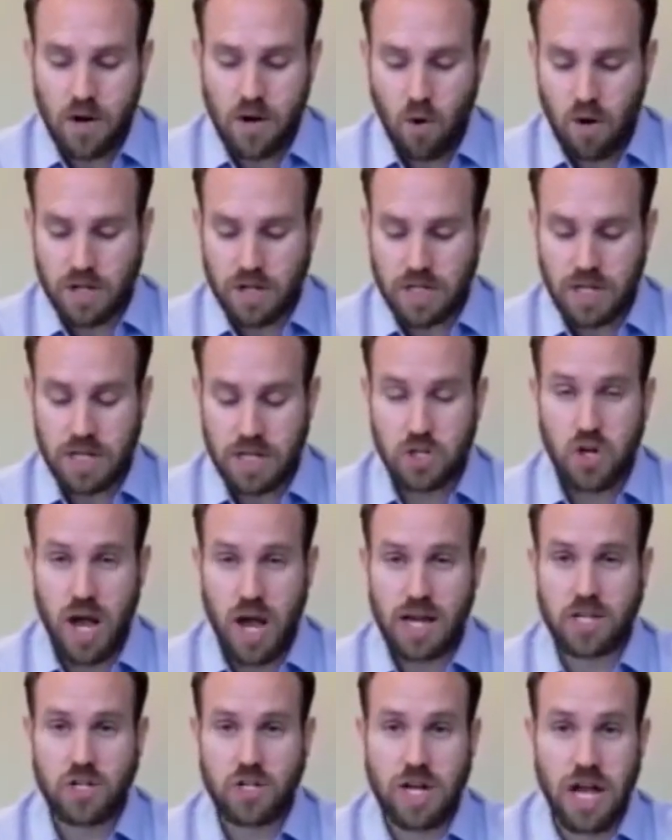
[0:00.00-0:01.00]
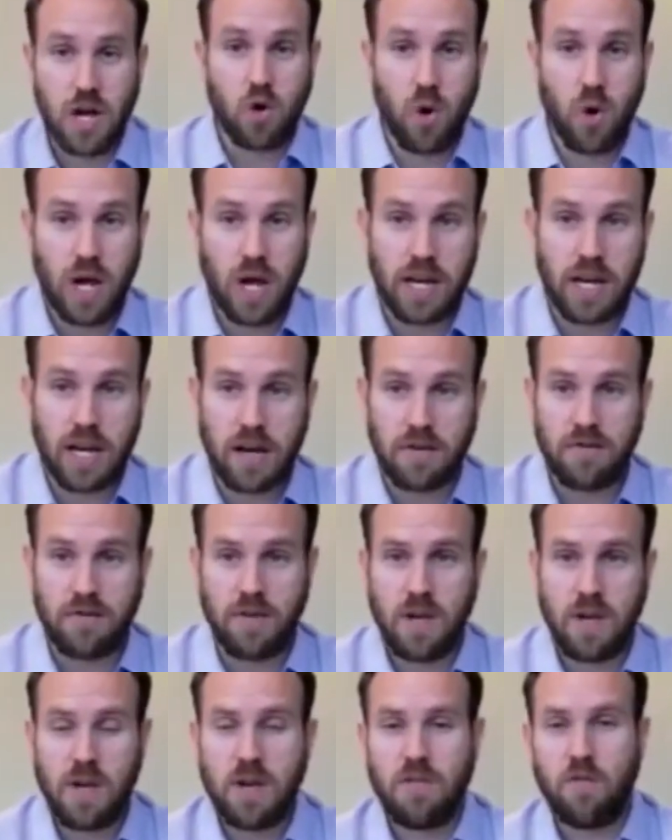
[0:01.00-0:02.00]
in order to contract your neck quick enough
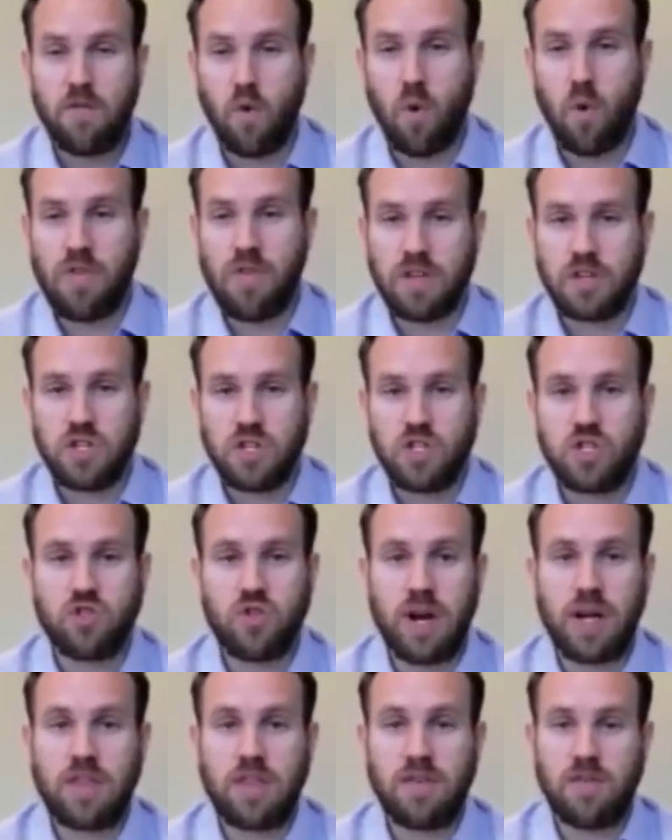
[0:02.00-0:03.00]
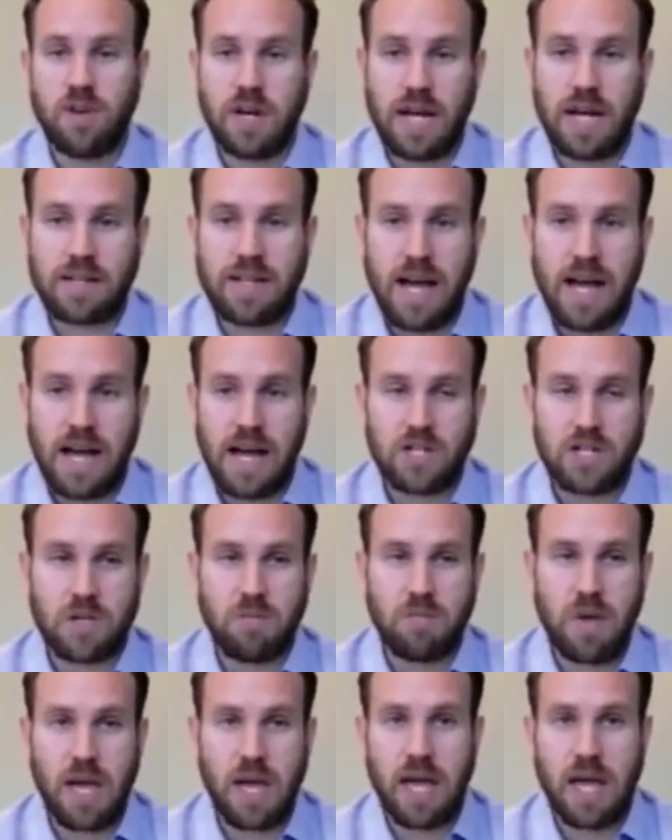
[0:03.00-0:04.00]
for the strength of your neck to
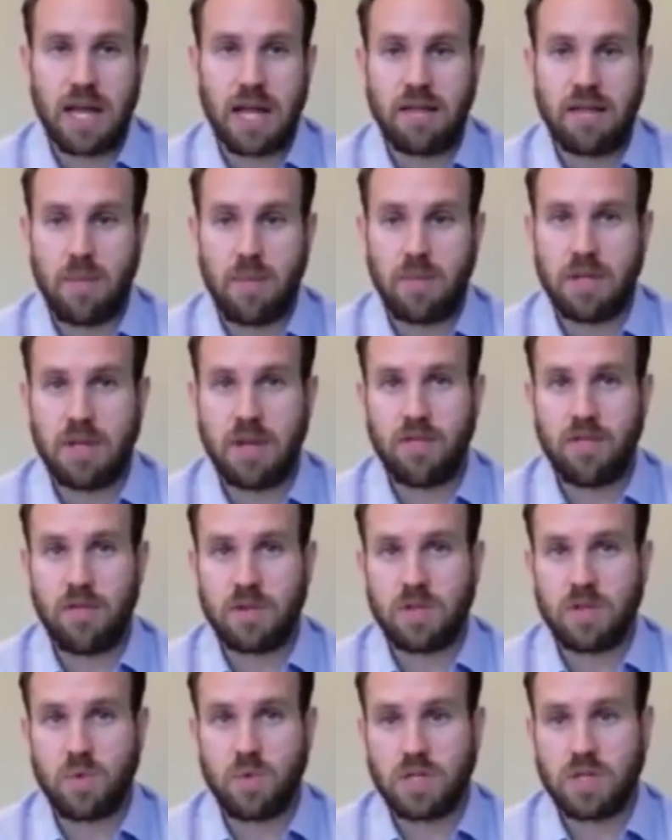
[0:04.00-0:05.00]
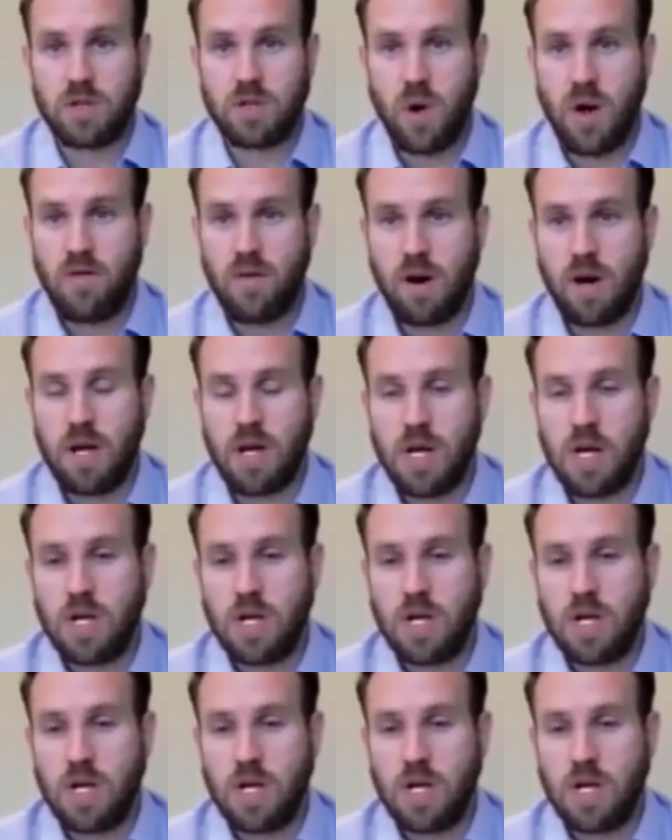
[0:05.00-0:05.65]
actually make any type of difference whatsoever.